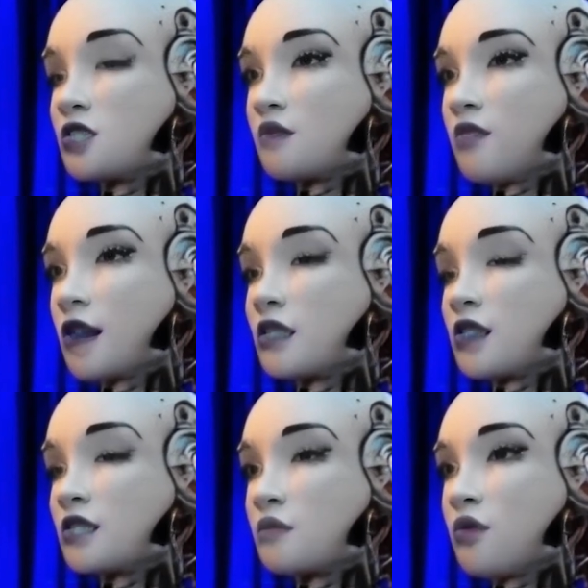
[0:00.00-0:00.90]
defined
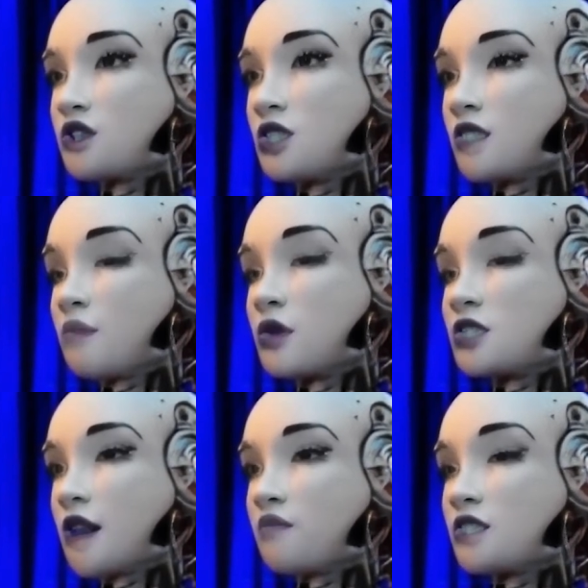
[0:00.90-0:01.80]
in its version number
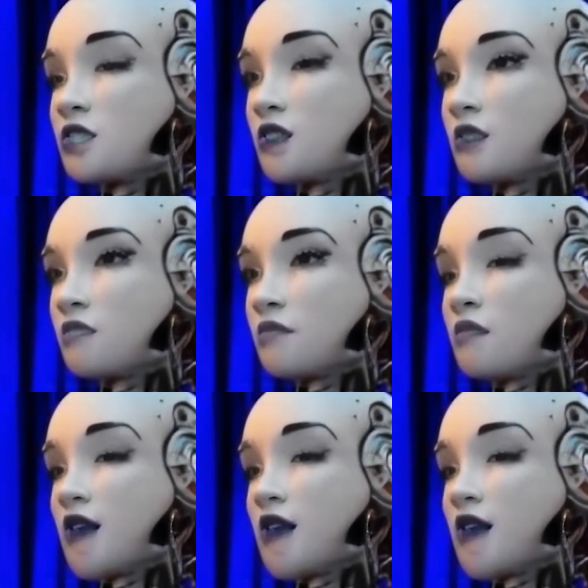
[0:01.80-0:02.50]
17,